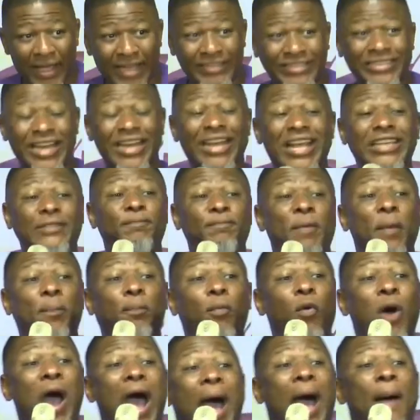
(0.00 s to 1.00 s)
He said these
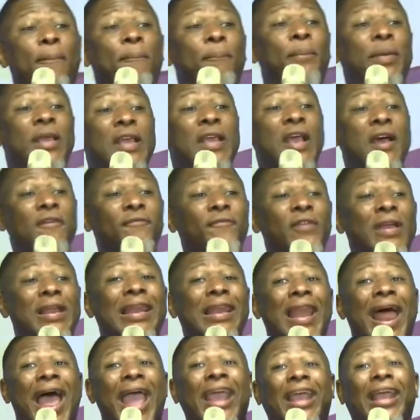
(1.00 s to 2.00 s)
people are behaving
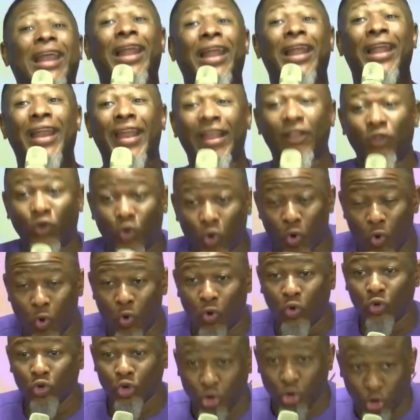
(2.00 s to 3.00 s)
like
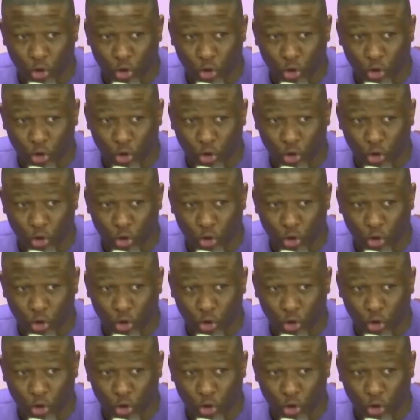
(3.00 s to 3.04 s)
little